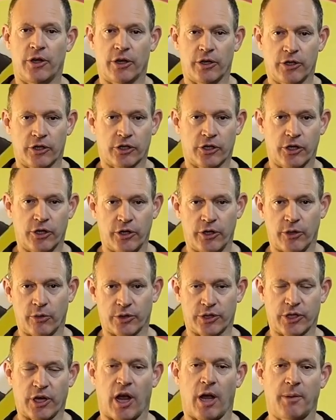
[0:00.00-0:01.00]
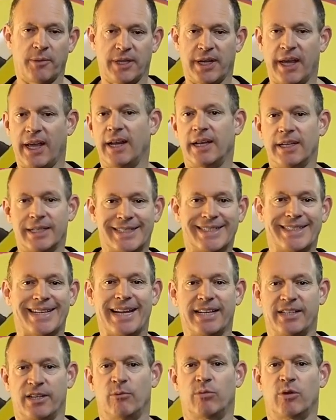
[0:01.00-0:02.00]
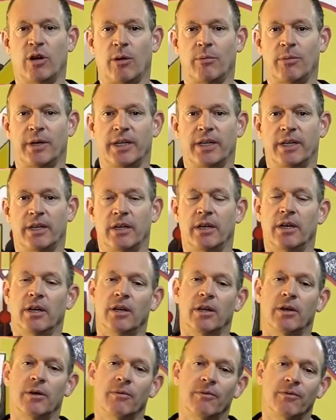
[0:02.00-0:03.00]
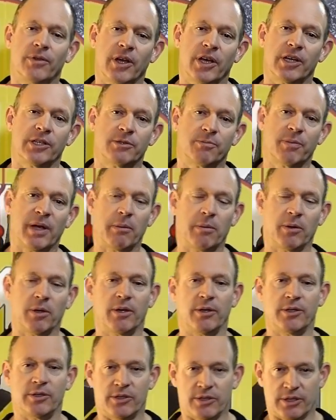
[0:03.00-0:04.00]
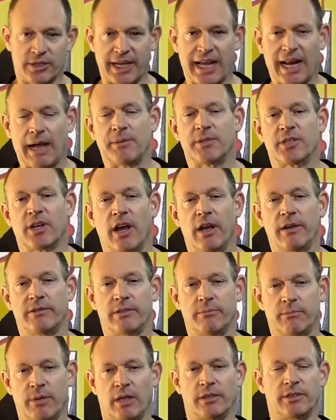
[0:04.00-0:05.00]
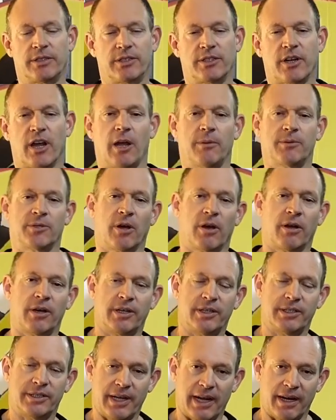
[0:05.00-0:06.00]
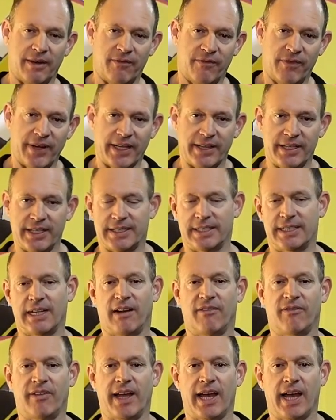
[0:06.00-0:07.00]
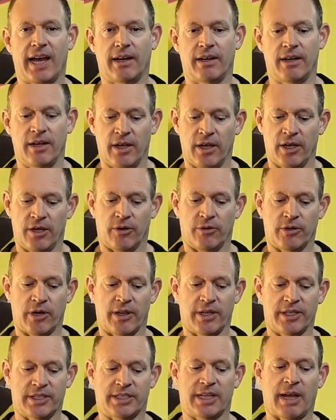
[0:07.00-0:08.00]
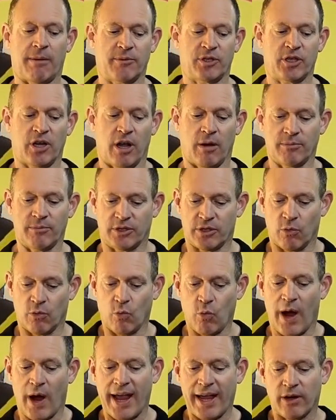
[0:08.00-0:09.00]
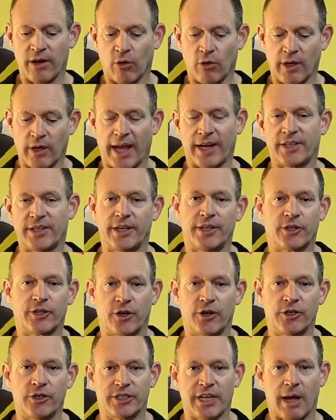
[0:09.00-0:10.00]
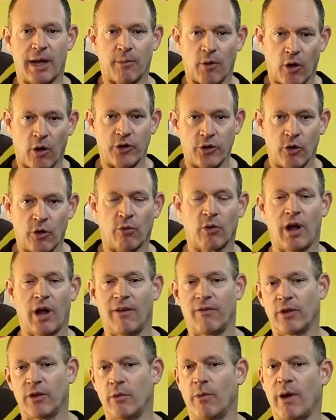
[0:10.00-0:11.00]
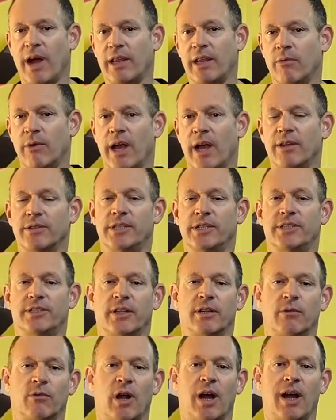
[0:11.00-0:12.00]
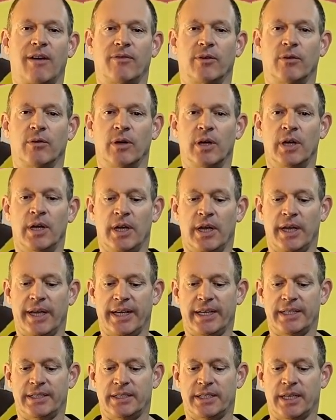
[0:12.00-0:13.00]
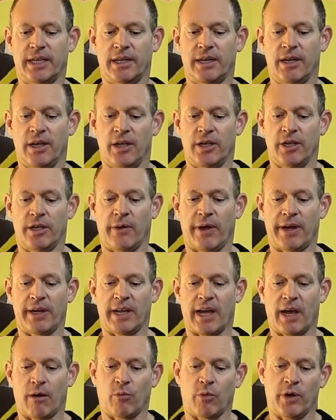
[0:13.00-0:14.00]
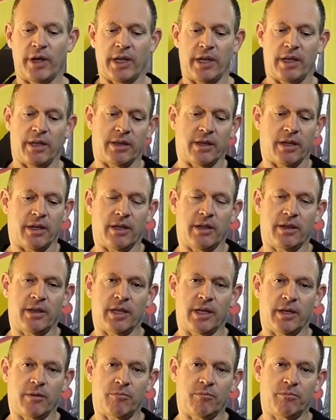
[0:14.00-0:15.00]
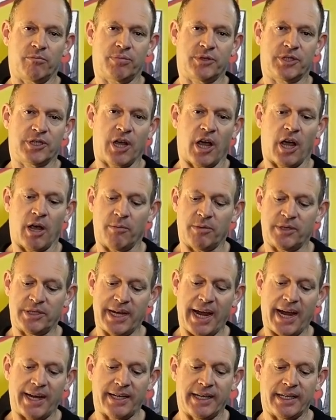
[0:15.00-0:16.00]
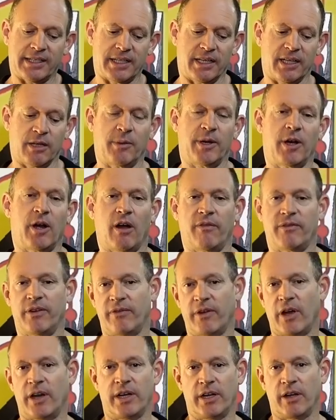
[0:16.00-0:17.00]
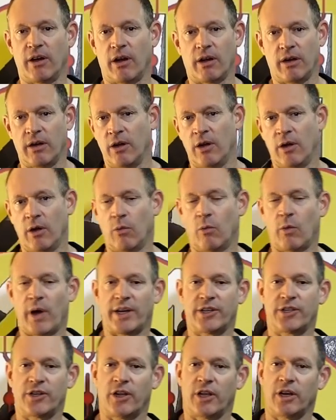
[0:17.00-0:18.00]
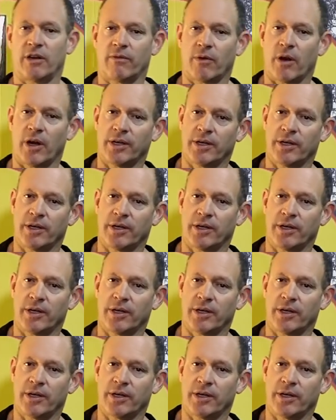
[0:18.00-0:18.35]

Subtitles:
can true your scope to get it centered properly. For those people who set up scopes and bolted scopes on and figured this stuff out, you'll know that sometimes the way it all actually trues up on your rifle, the way the rail sits on the rifle, is that you end up with the scope settings a little bit off. You've only got one turn of